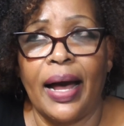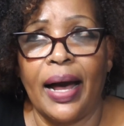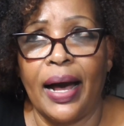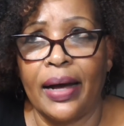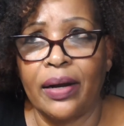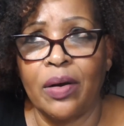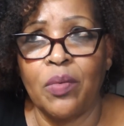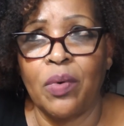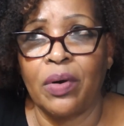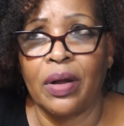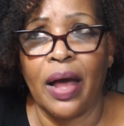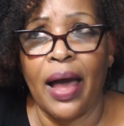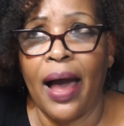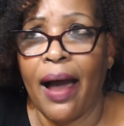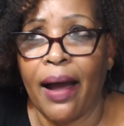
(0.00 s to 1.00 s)
I don't want
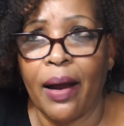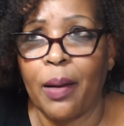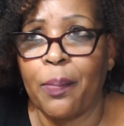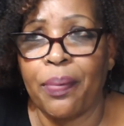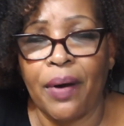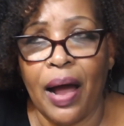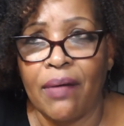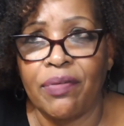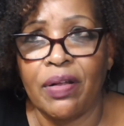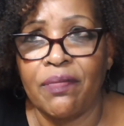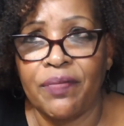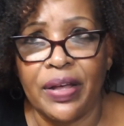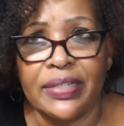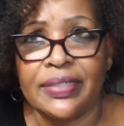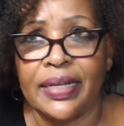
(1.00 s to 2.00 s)
to hire a private
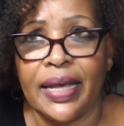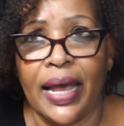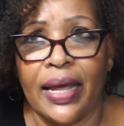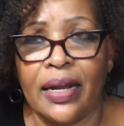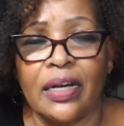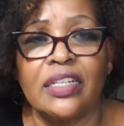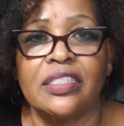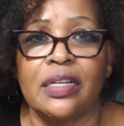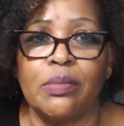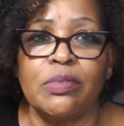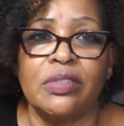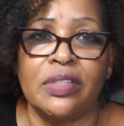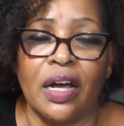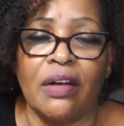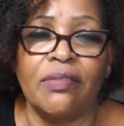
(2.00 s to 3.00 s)
investigator because it
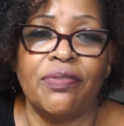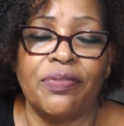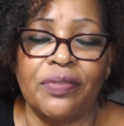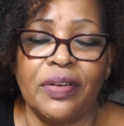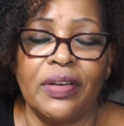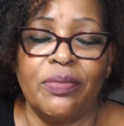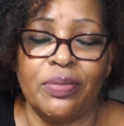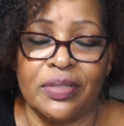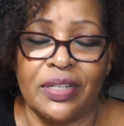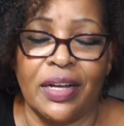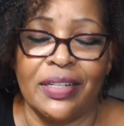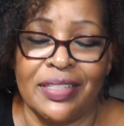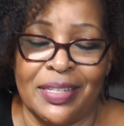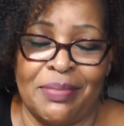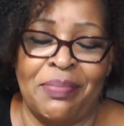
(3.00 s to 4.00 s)
was done
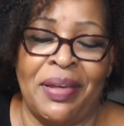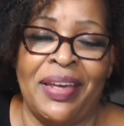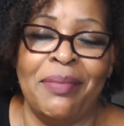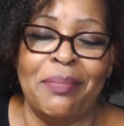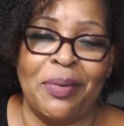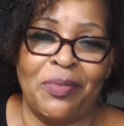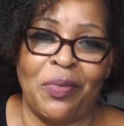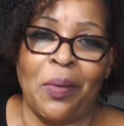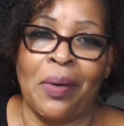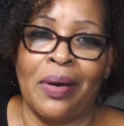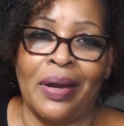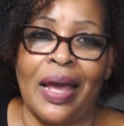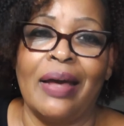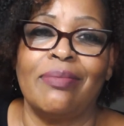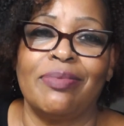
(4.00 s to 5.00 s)
to me before,
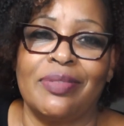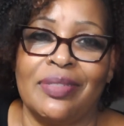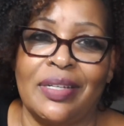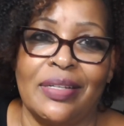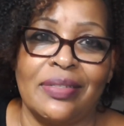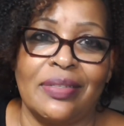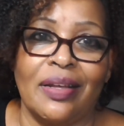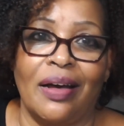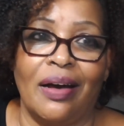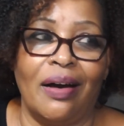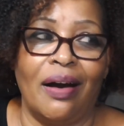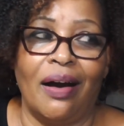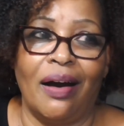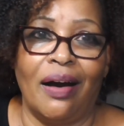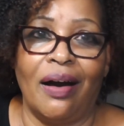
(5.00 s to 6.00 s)
and that was just
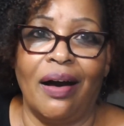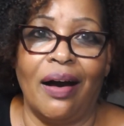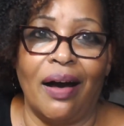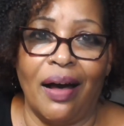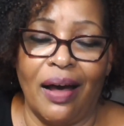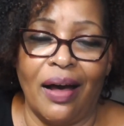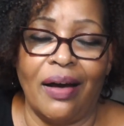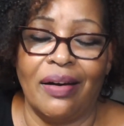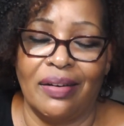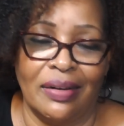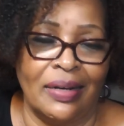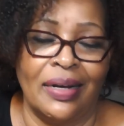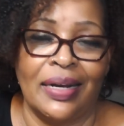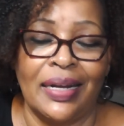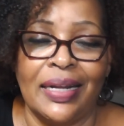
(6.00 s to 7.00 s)

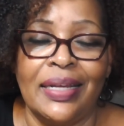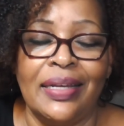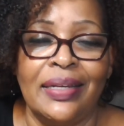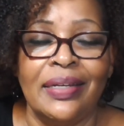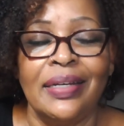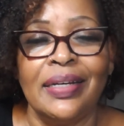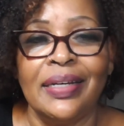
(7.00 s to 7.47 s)
ugly.